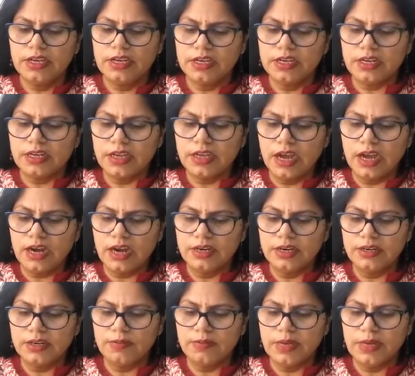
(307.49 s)

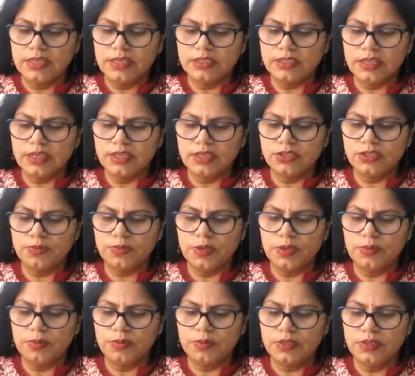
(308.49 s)
regarded by such
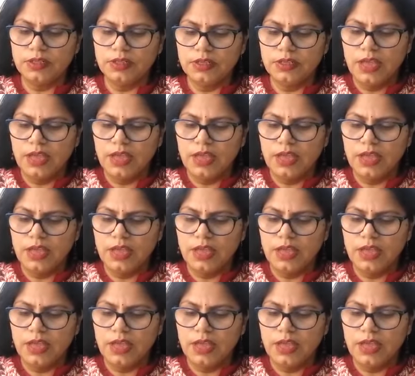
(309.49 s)
people